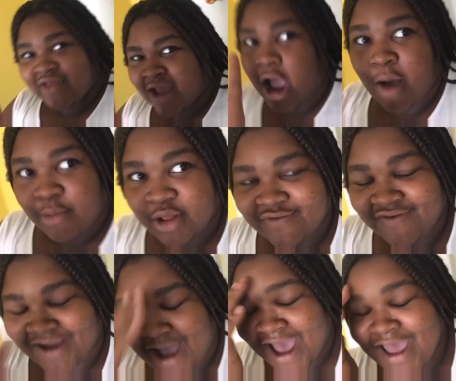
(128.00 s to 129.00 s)
I almost
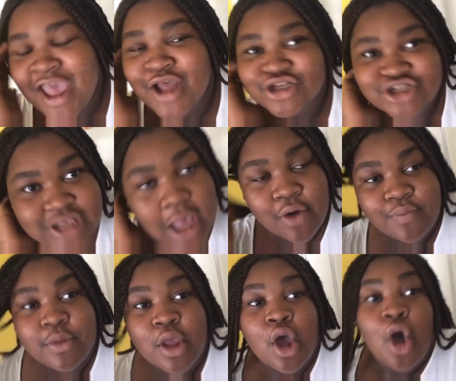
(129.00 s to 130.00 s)
forgot. So
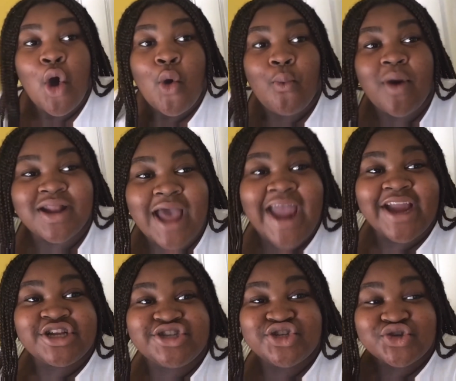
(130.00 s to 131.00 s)
when I
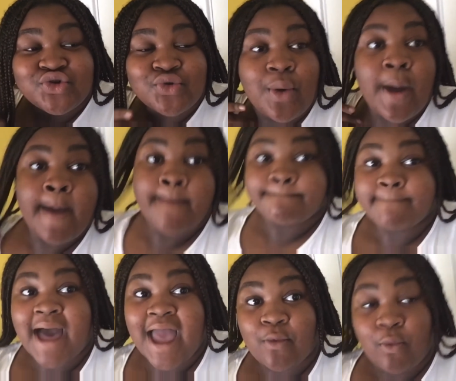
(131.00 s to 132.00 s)
do
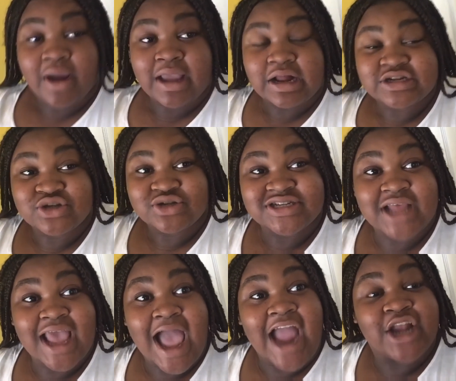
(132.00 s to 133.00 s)
my workout, so say
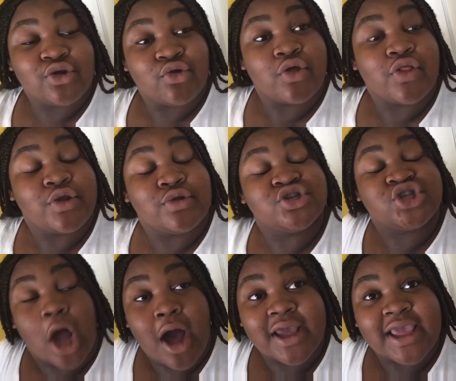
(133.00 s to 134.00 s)
I do a little
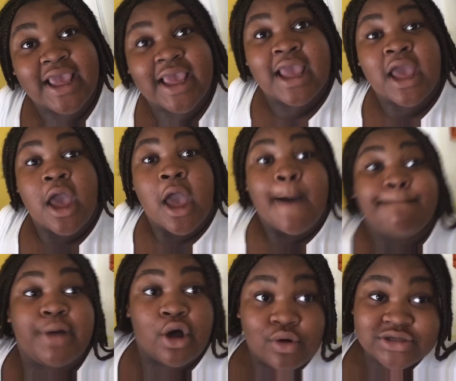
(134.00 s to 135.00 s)
donkey
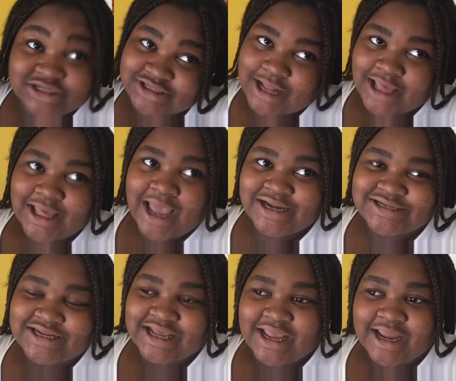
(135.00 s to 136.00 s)
poses like I
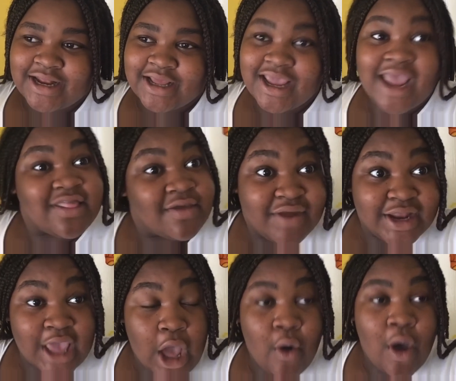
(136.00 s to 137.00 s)
did in the video,